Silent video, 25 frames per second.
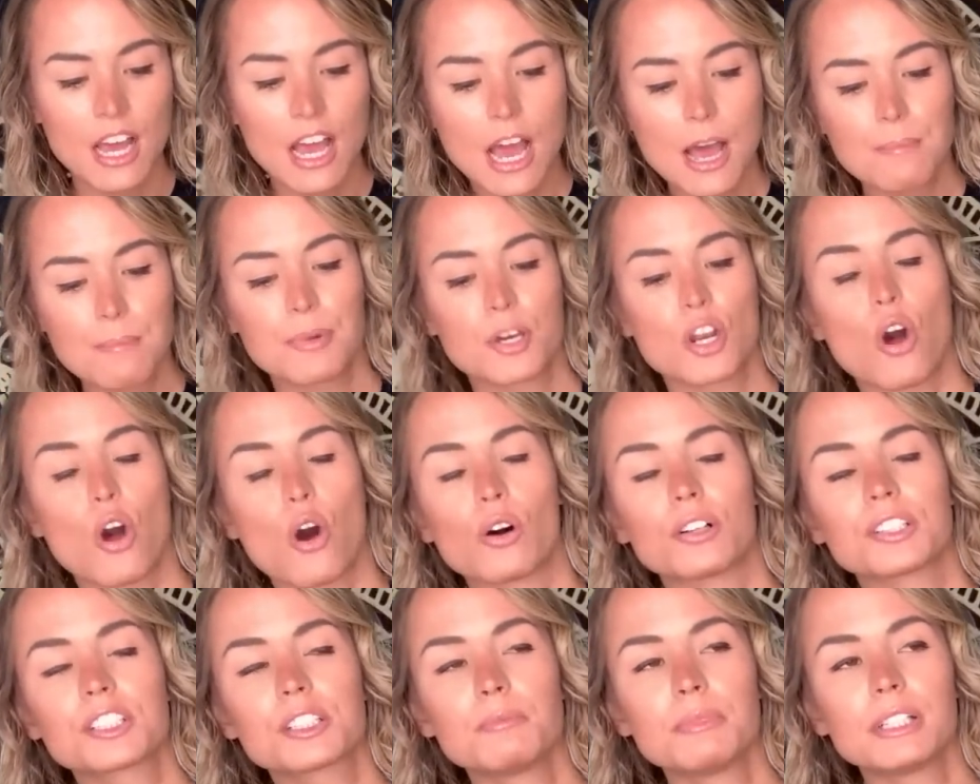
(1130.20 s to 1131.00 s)
But
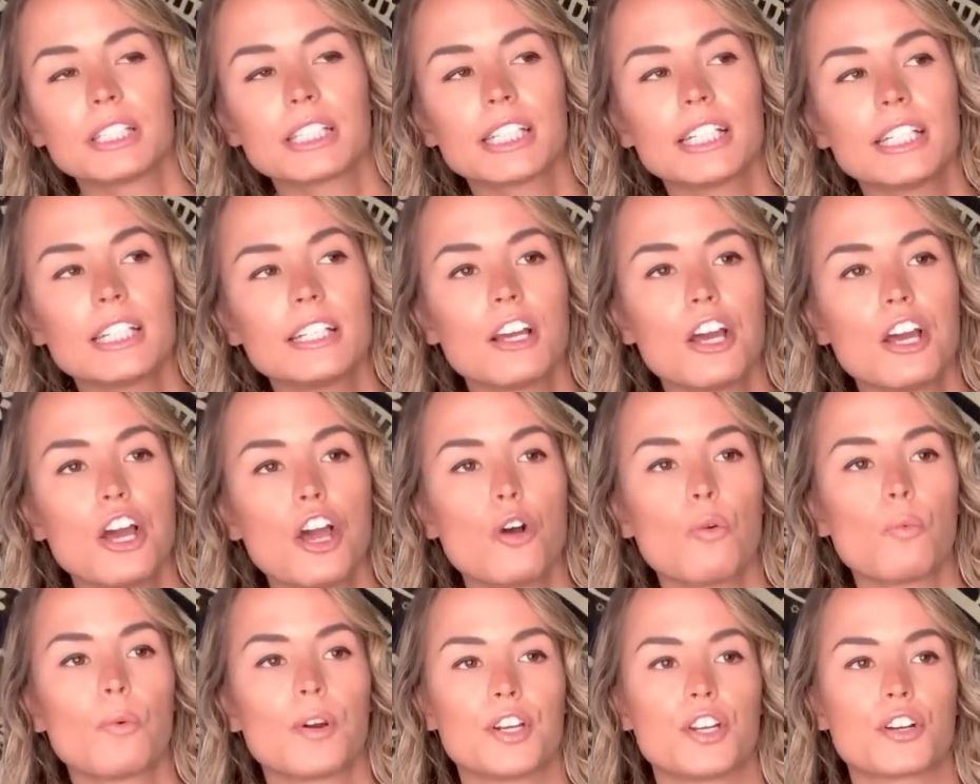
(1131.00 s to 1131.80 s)
ultimately,
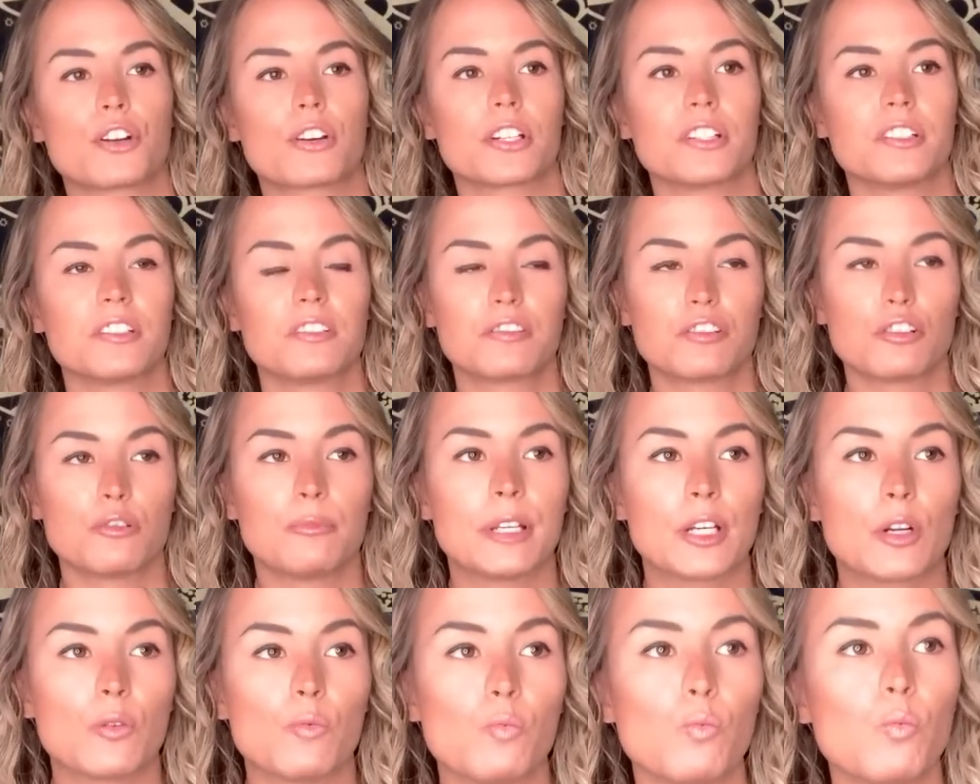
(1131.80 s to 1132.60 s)
when you're
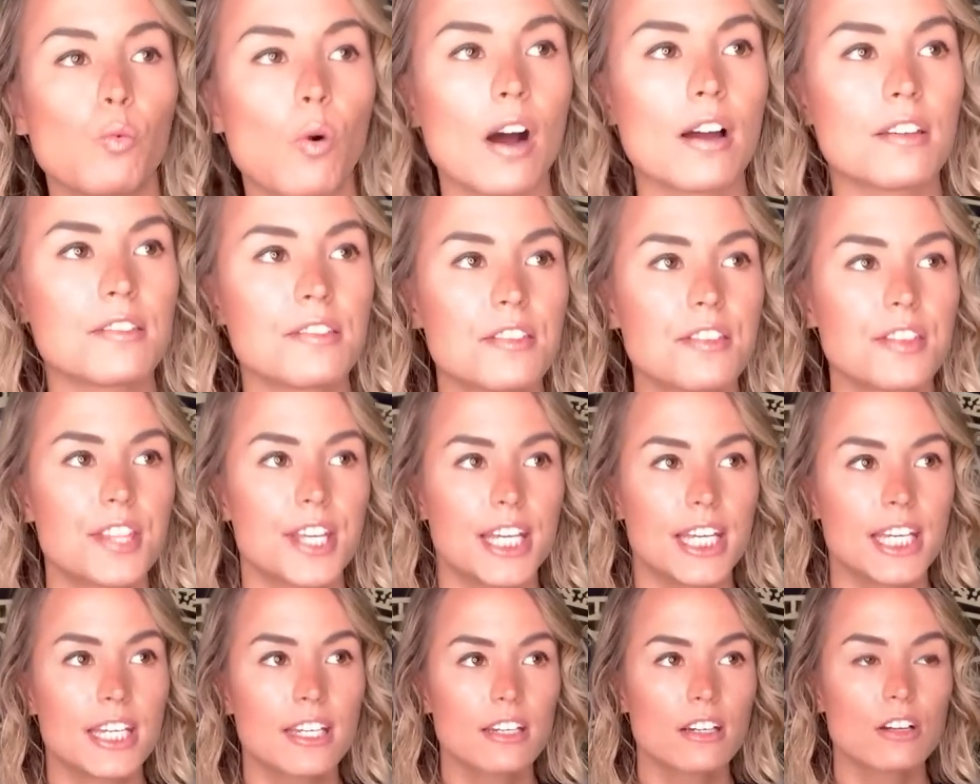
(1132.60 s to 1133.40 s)
consuming one
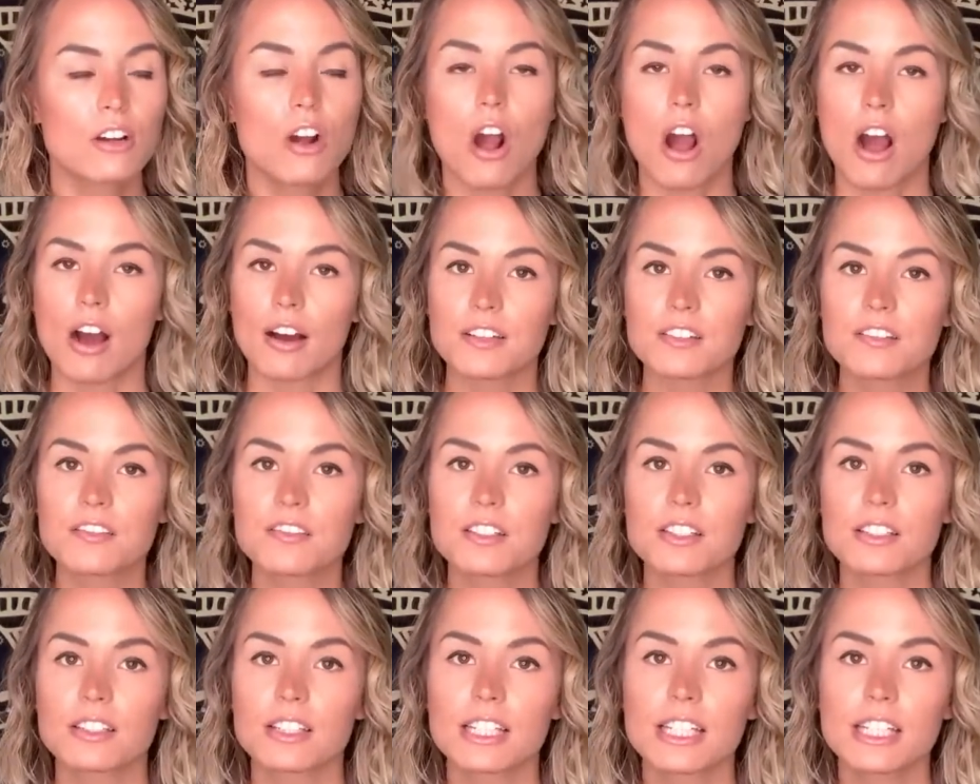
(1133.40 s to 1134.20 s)
thing
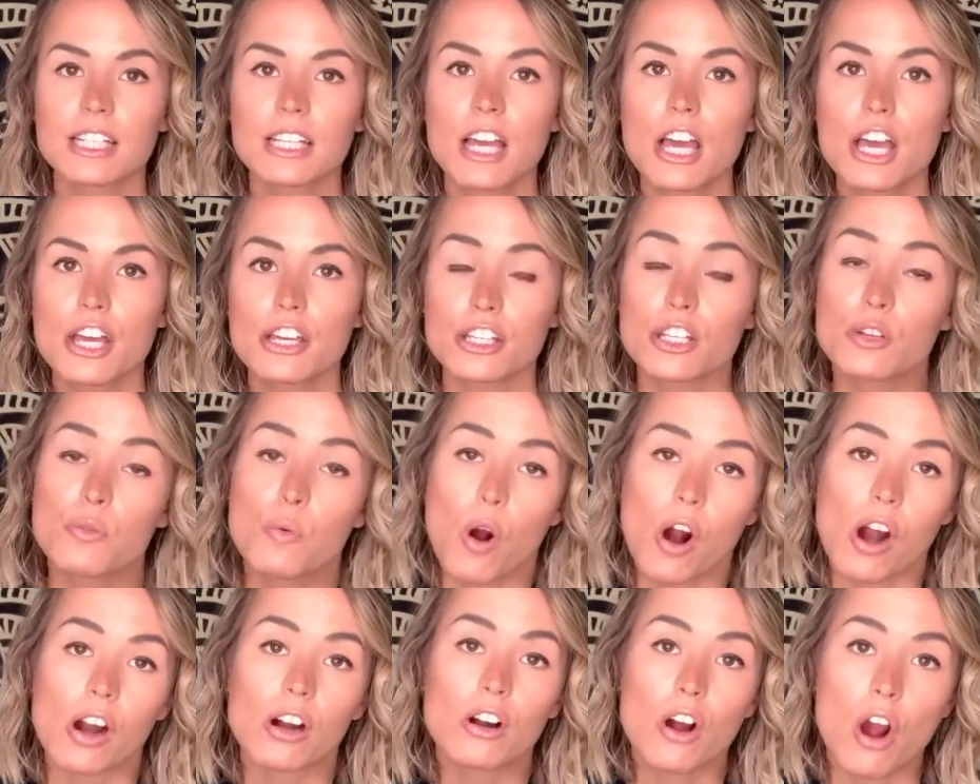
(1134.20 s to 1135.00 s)
constantly, you
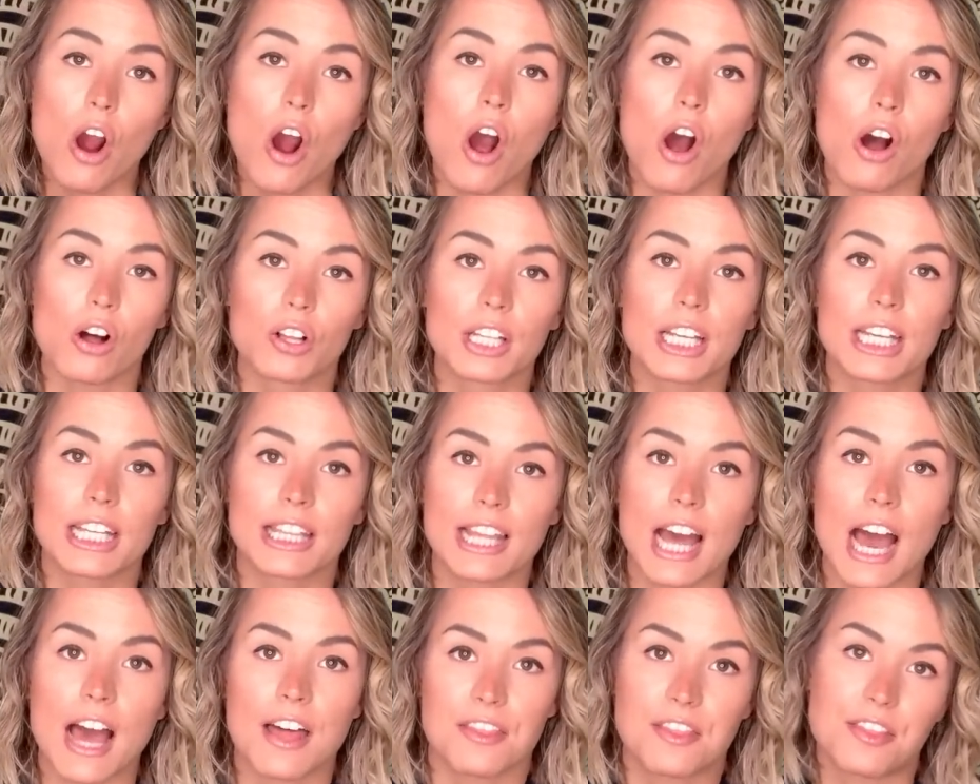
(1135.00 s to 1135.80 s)
are calling
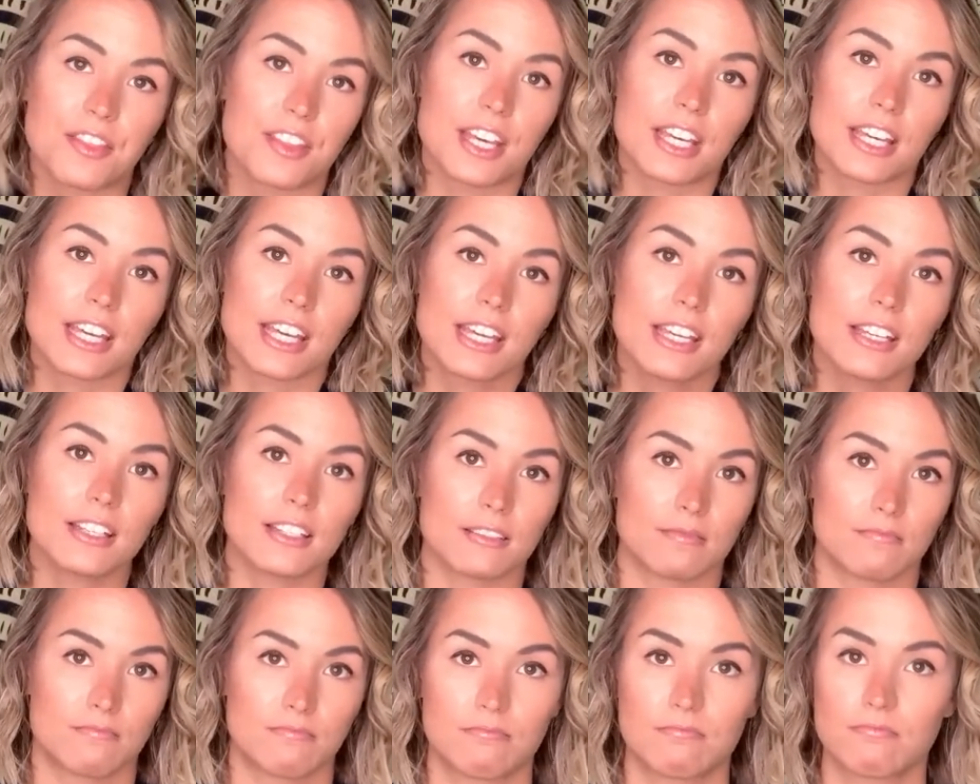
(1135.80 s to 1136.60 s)
that thing
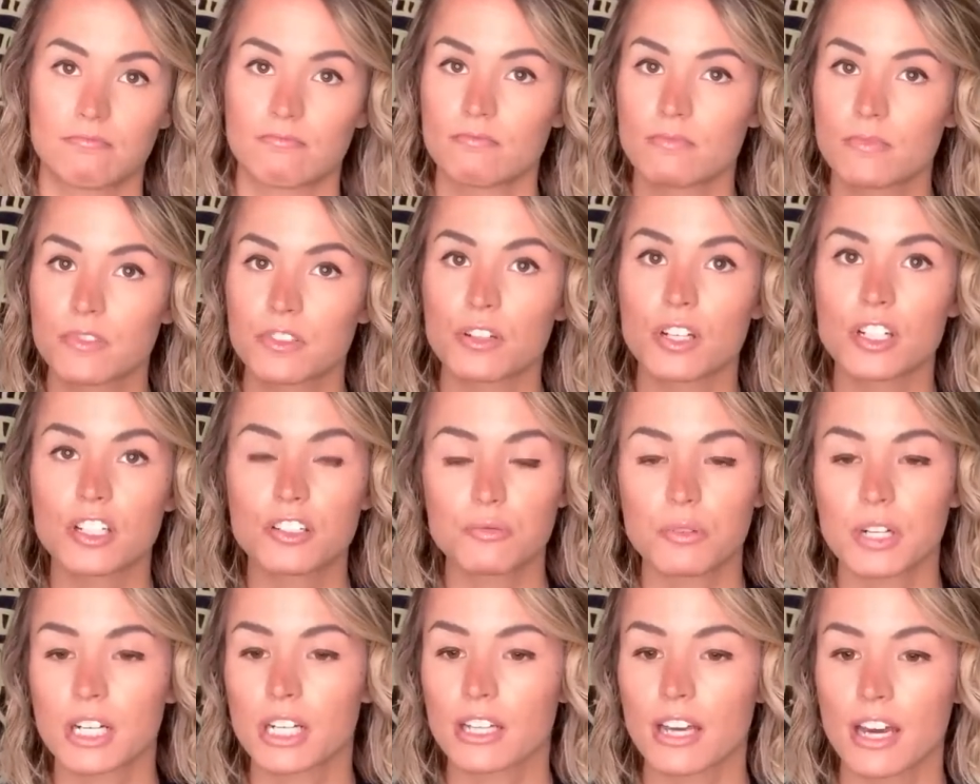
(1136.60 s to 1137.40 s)
in. So I
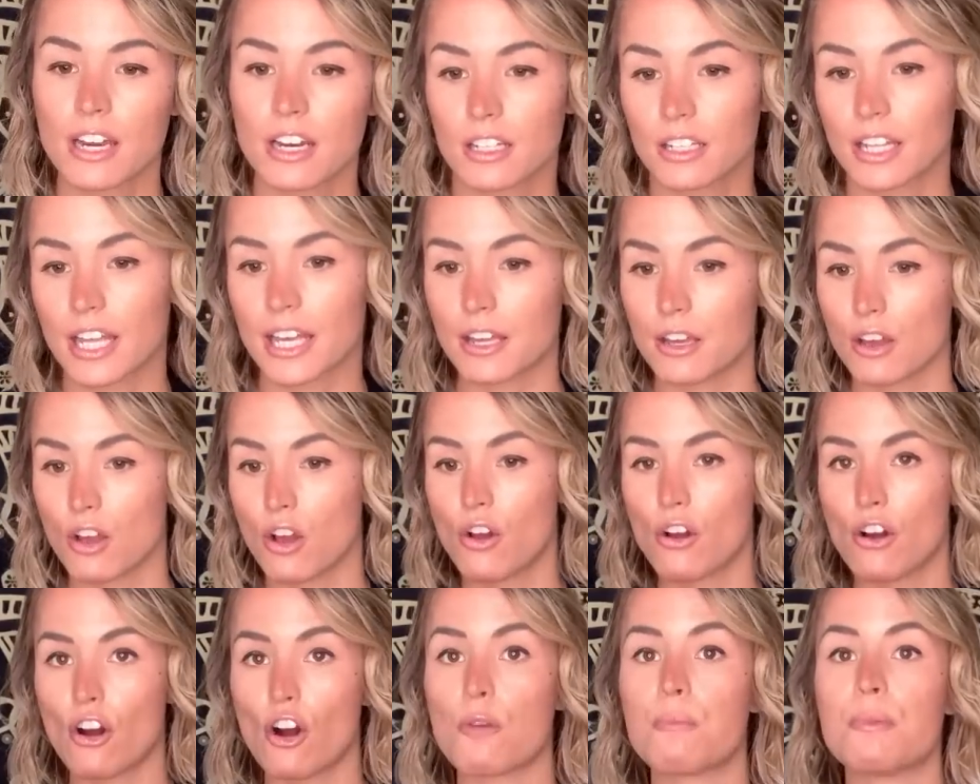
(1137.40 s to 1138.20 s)
just want to kind of
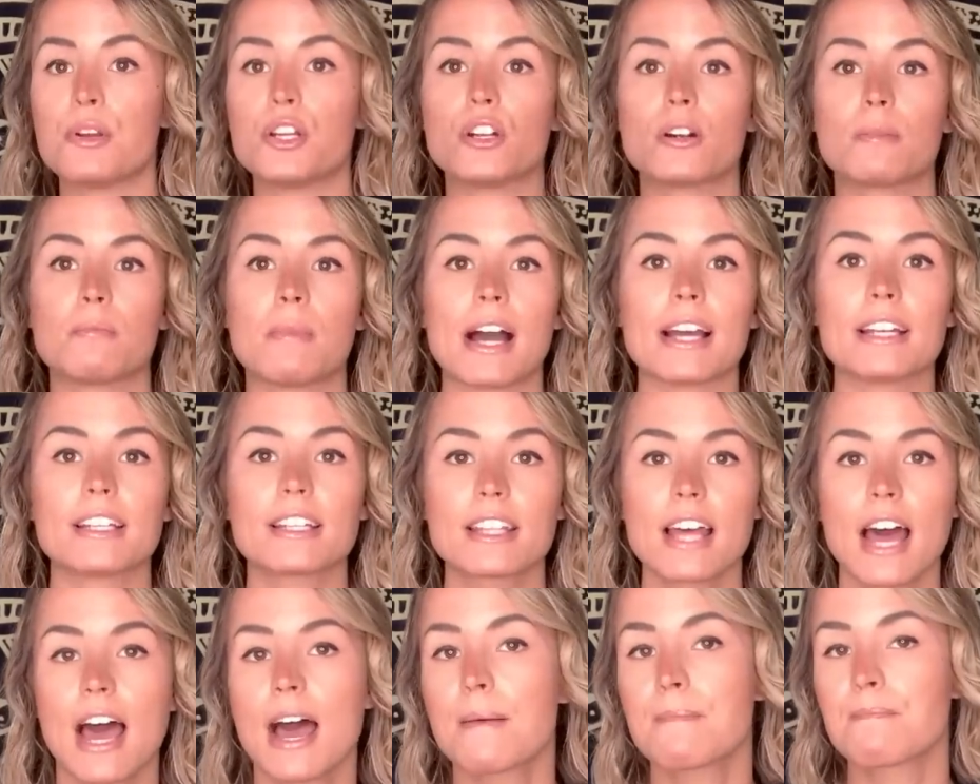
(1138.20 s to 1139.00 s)
open your mind to
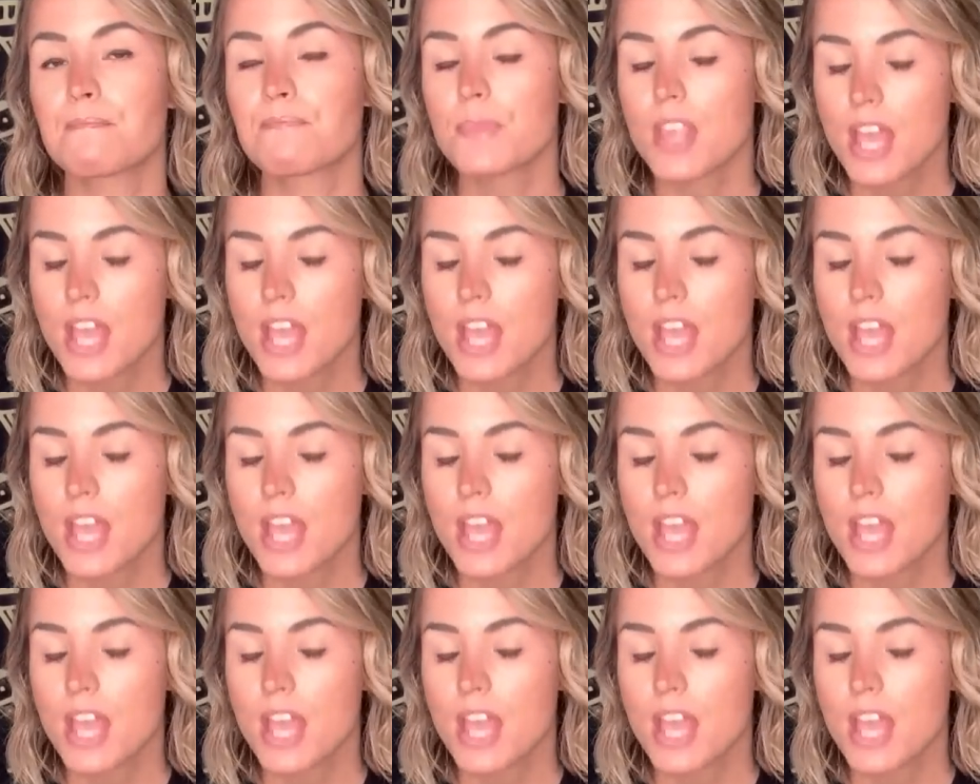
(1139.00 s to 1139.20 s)
that.